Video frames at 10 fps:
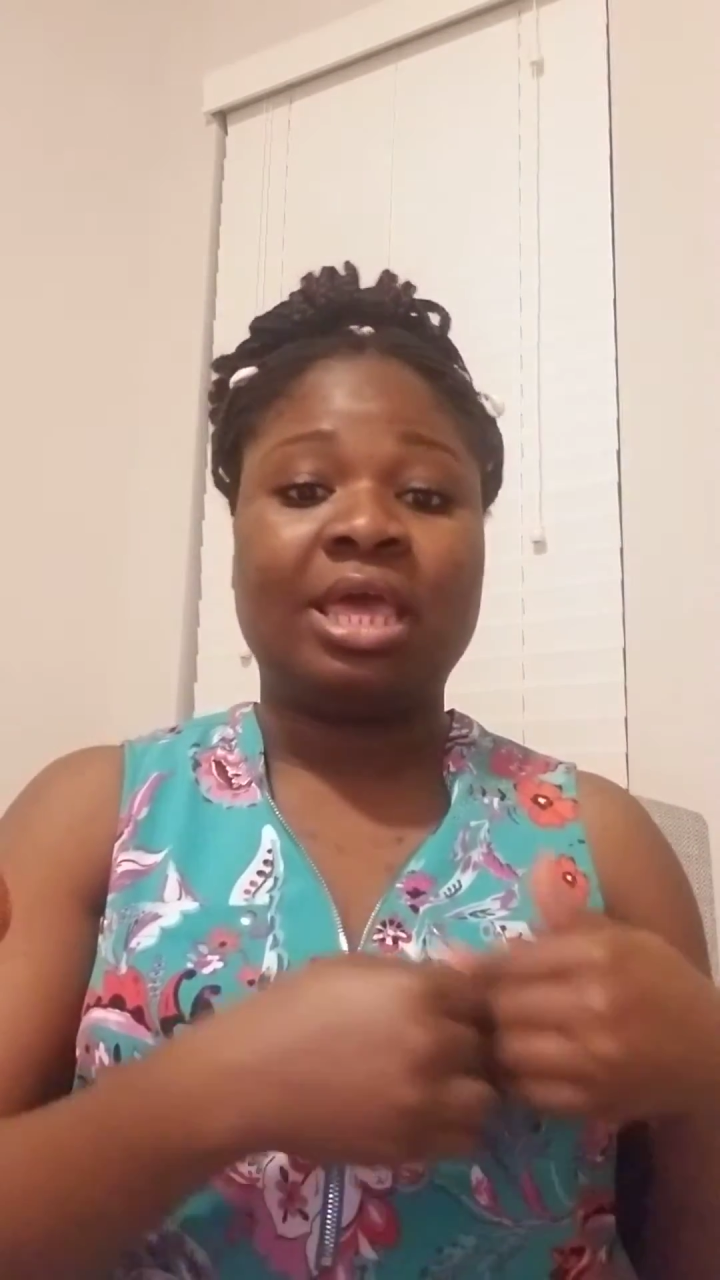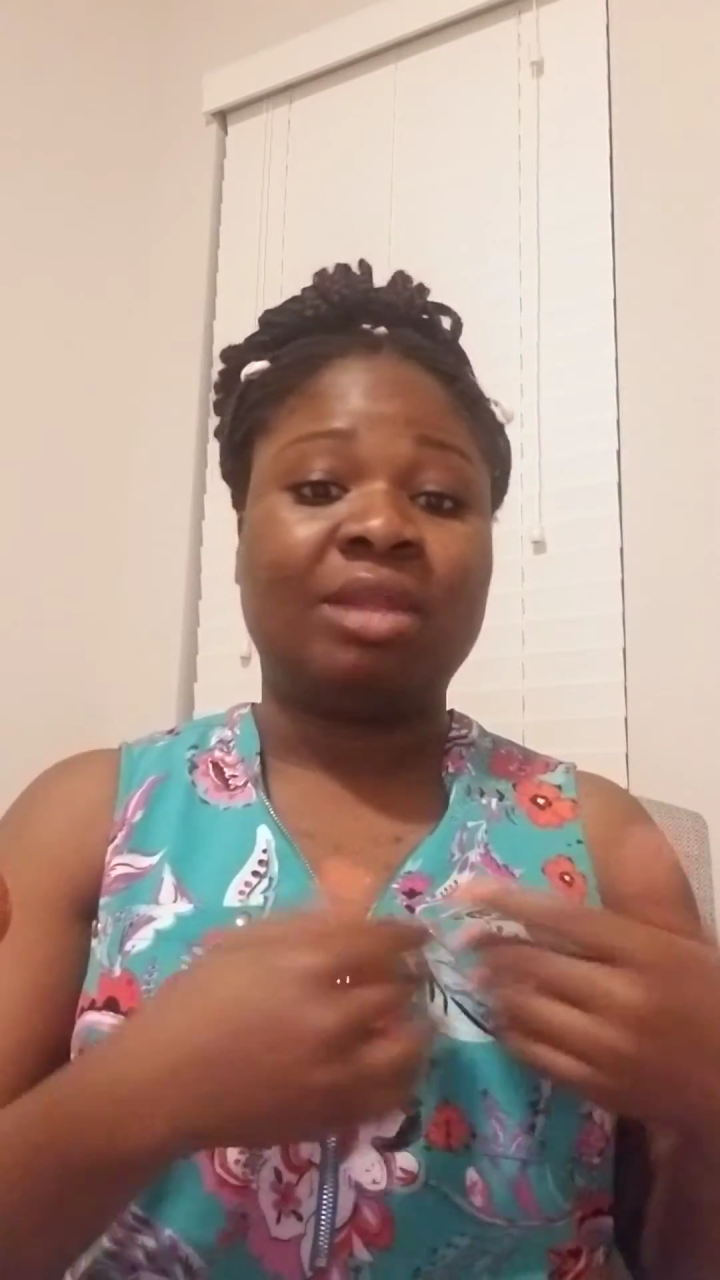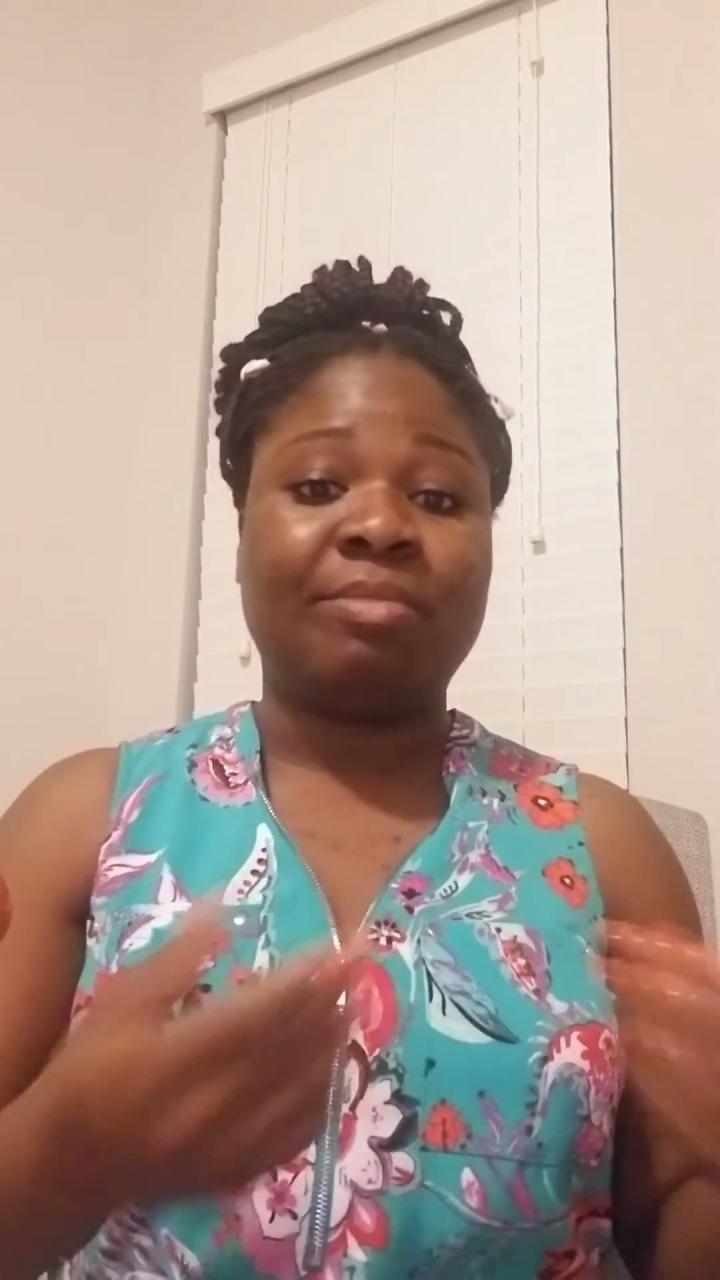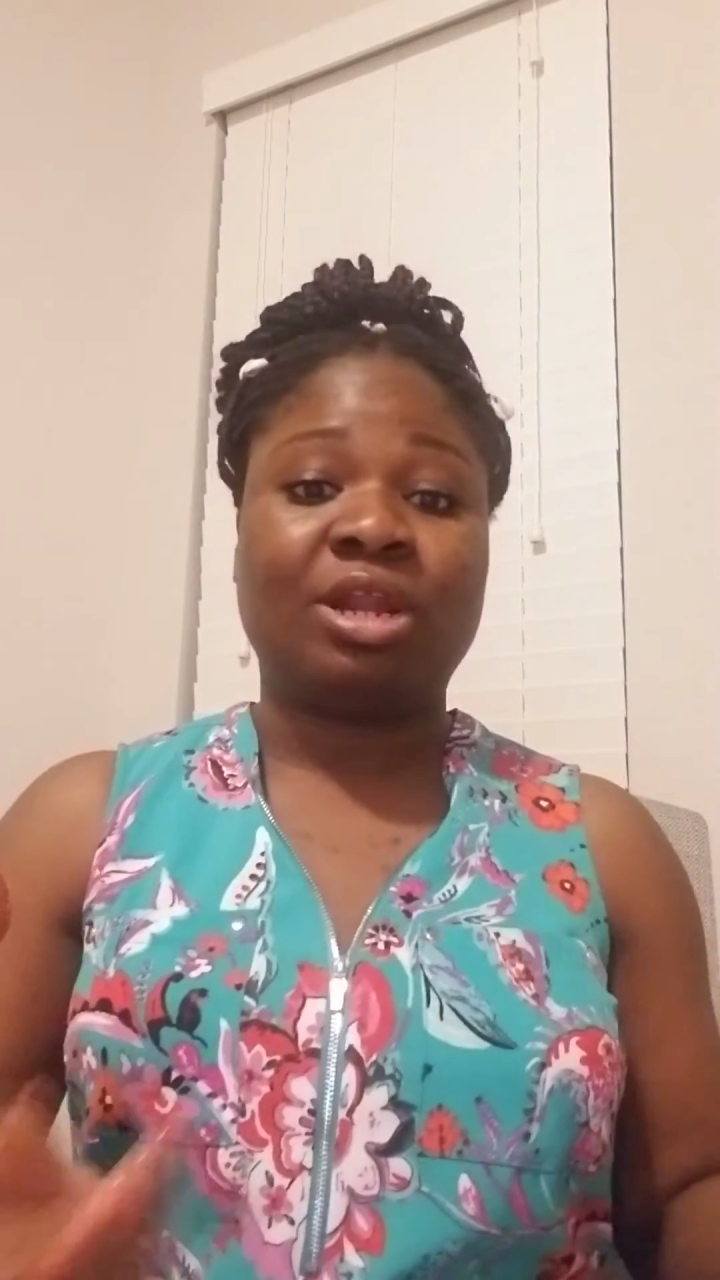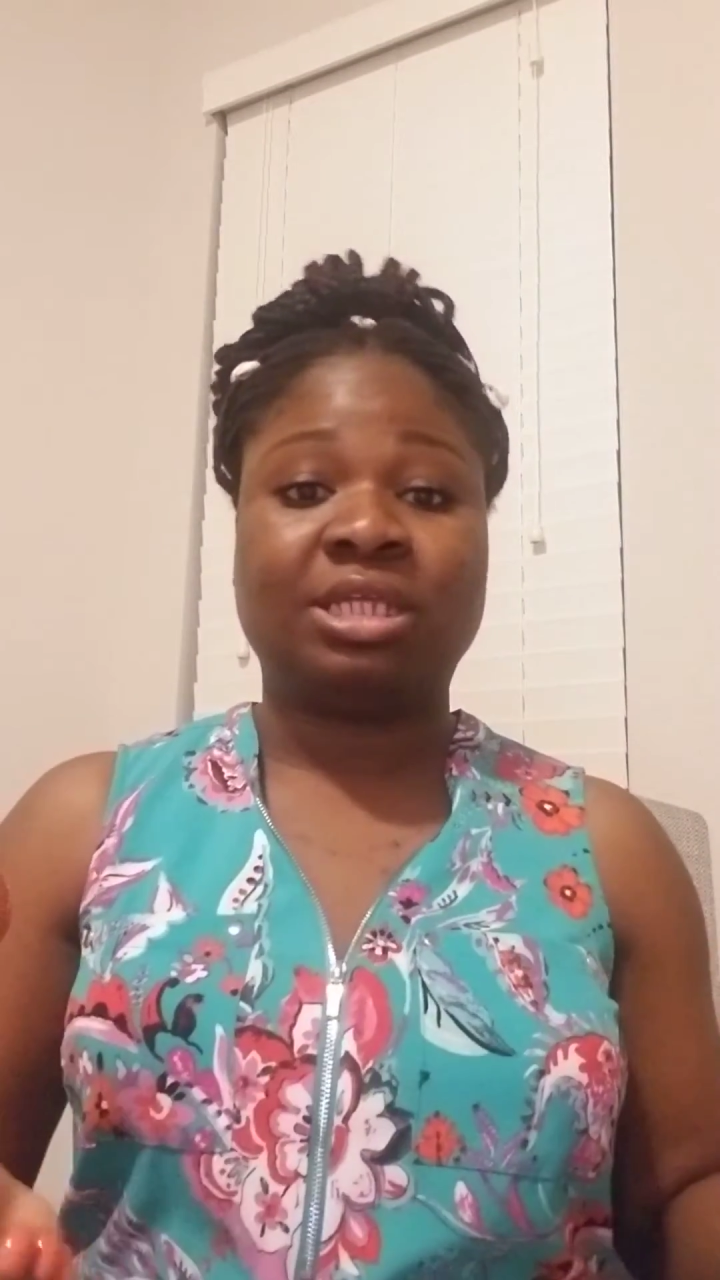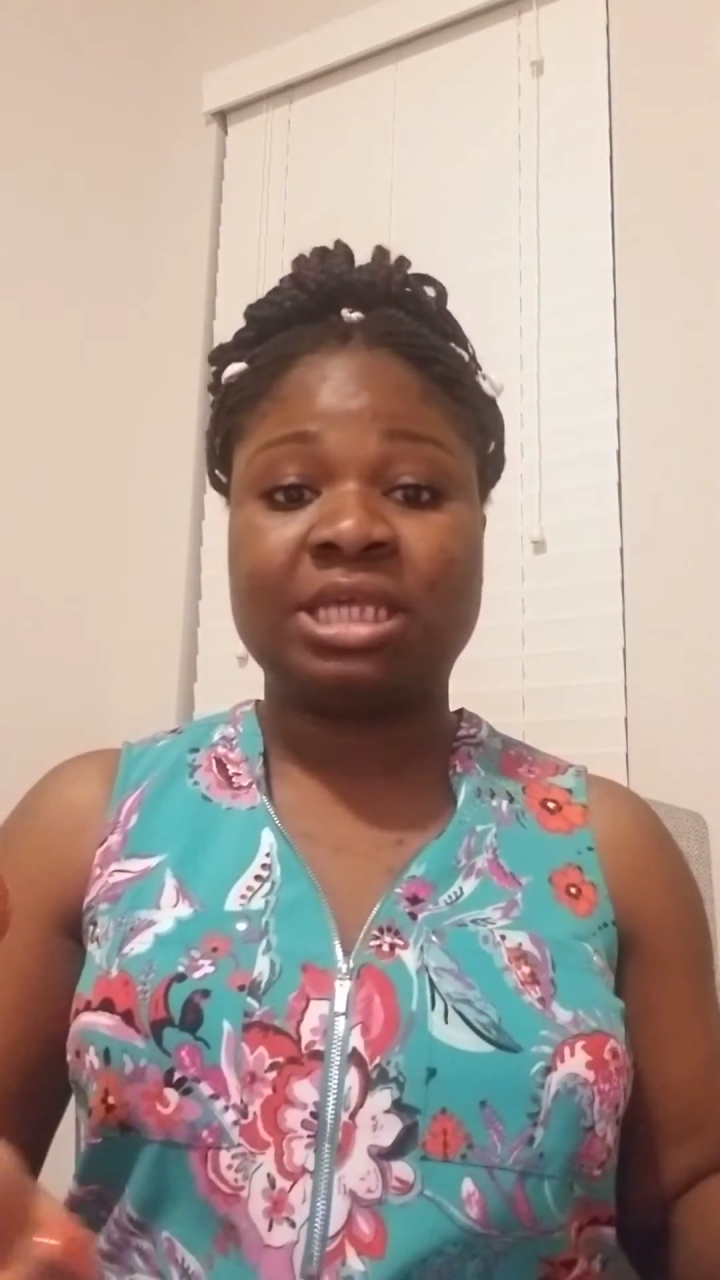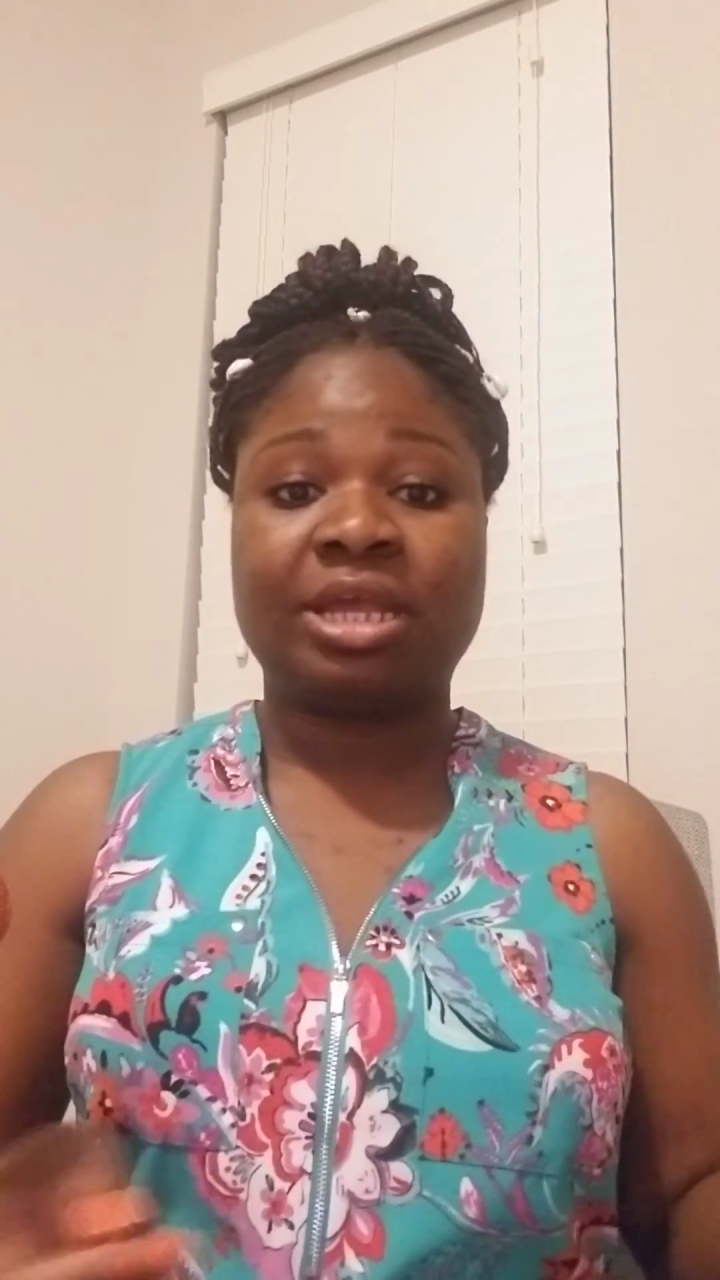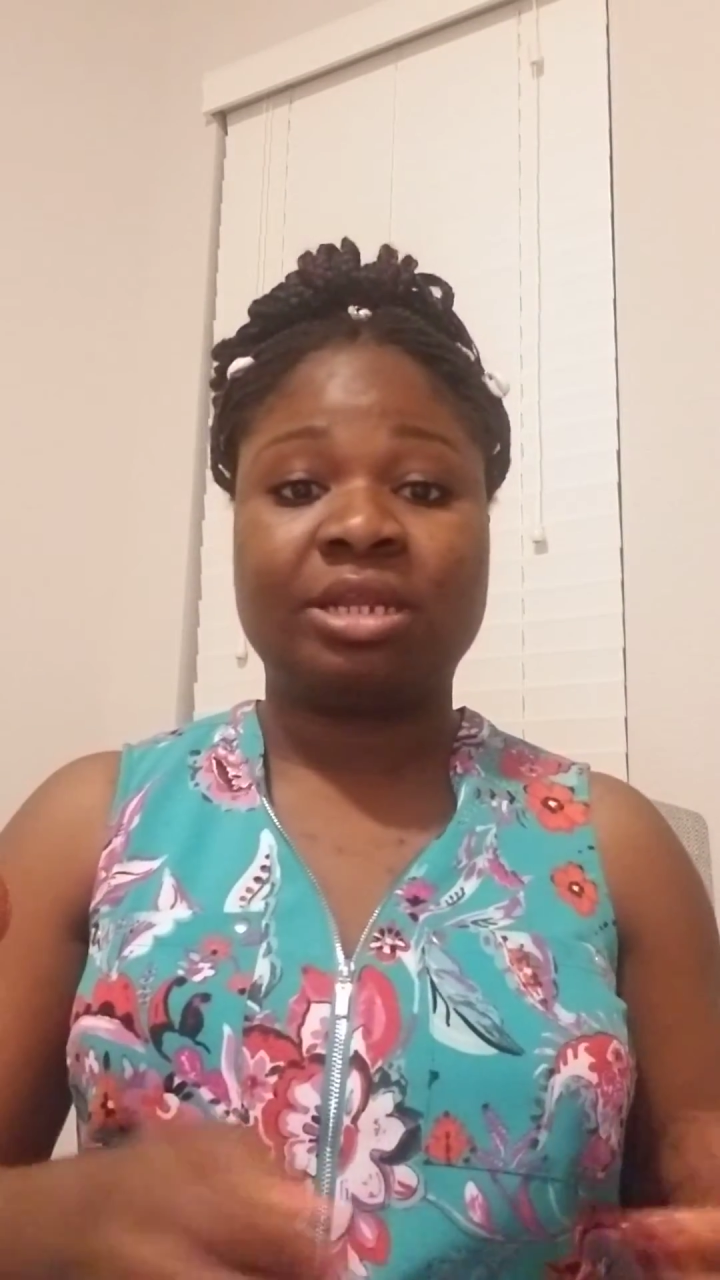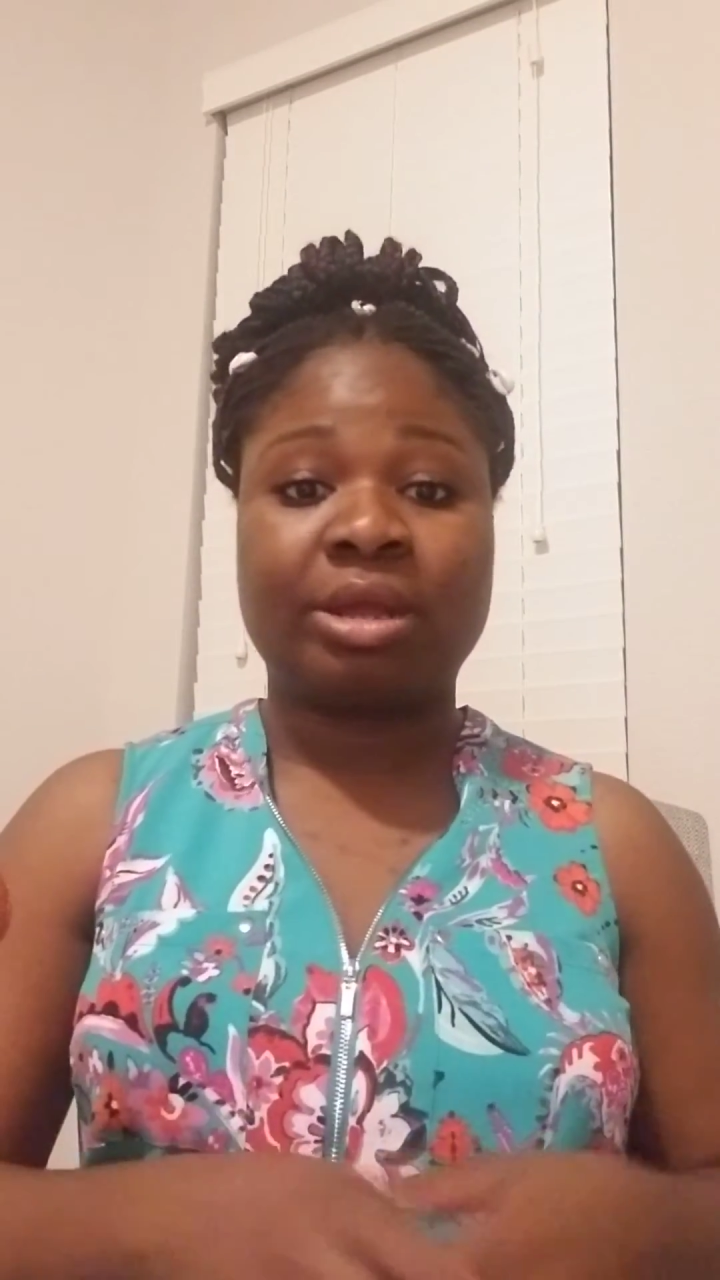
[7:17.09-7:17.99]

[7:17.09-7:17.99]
and men are taking